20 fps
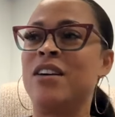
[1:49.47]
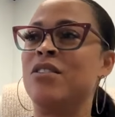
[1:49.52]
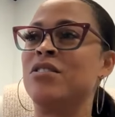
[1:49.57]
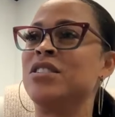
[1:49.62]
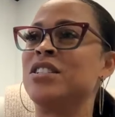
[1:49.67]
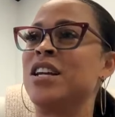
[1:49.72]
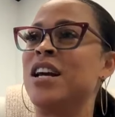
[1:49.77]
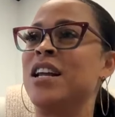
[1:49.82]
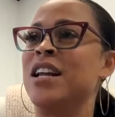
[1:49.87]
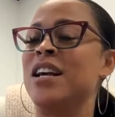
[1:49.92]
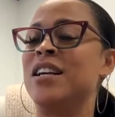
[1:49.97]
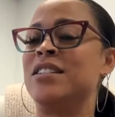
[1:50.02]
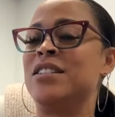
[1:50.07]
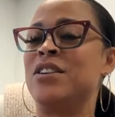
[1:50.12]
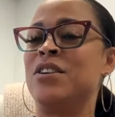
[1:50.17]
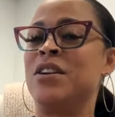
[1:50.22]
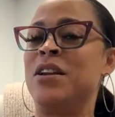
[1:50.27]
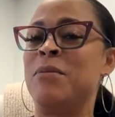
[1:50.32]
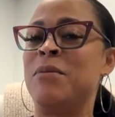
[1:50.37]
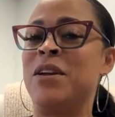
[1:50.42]
"Oh, Shaunie, I see
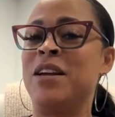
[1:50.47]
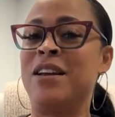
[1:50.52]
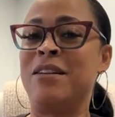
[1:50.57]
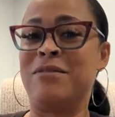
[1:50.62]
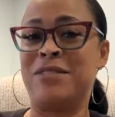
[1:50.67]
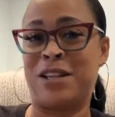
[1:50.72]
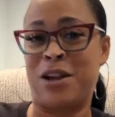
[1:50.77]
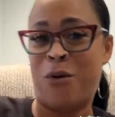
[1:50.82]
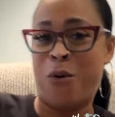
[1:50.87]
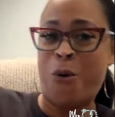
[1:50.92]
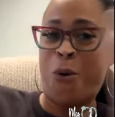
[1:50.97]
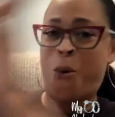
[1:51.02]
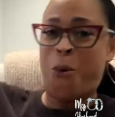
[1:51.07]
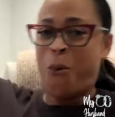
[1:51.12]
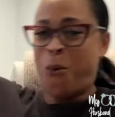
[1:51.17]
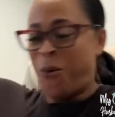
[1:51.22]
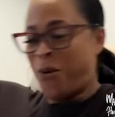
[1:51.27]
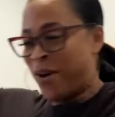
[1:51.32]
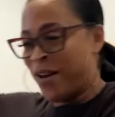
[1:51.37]
you. Let me in." I was like, "Ooh,